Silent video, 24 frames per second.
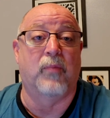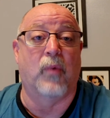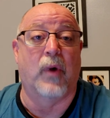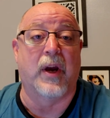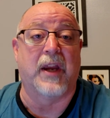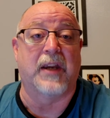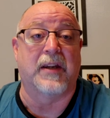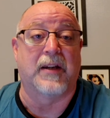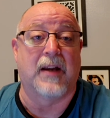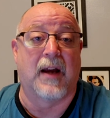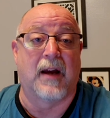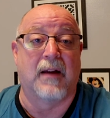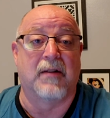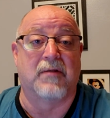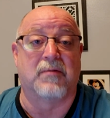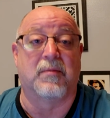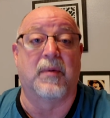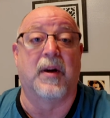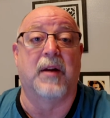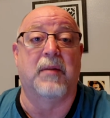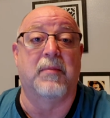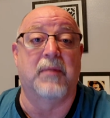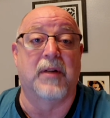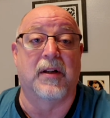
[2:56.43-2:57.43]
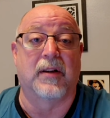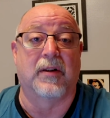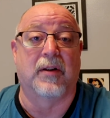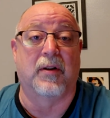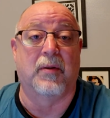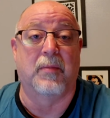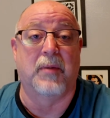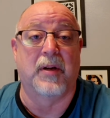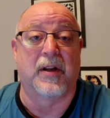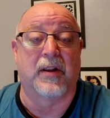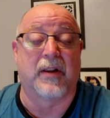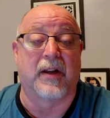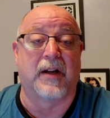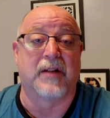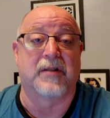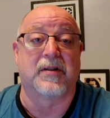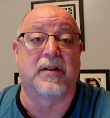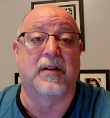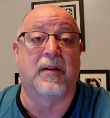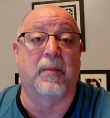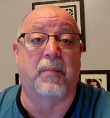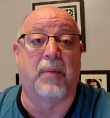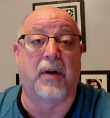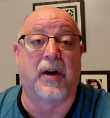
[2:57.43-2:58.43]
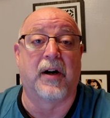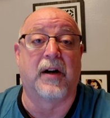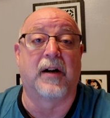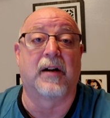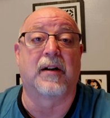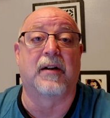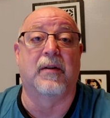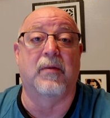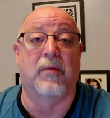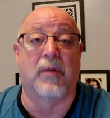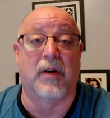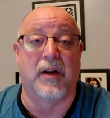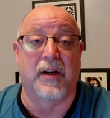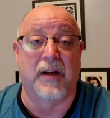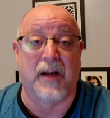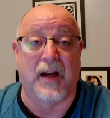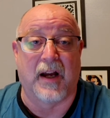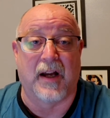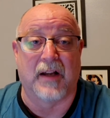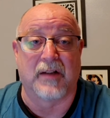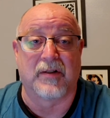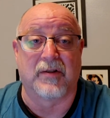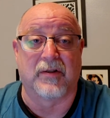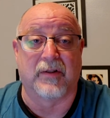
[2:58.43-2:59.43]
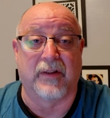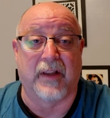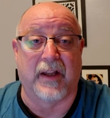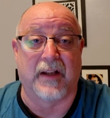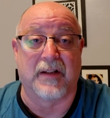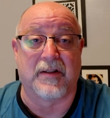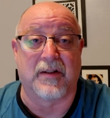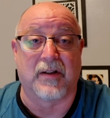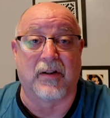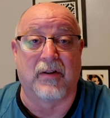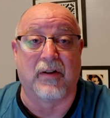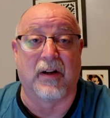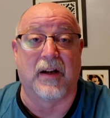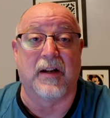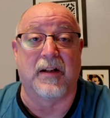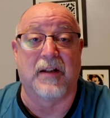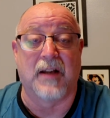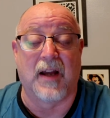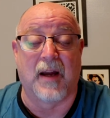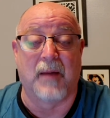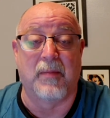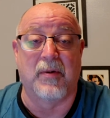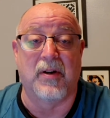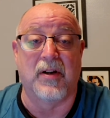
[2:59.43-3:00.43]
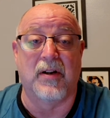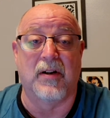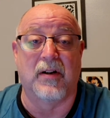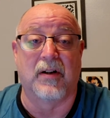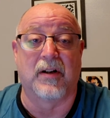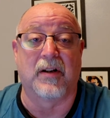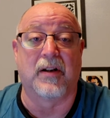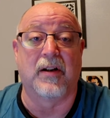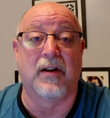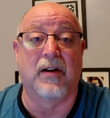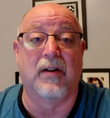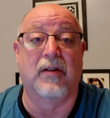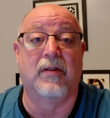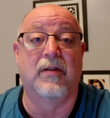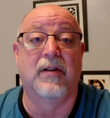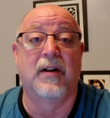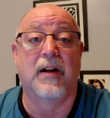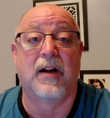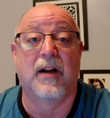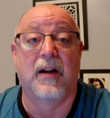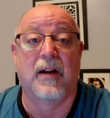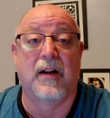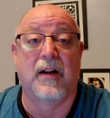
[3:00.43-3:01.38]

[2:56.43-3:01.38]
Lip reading: Wait times might be a little bit less in the park and whatnot, so that's a great time of year to go.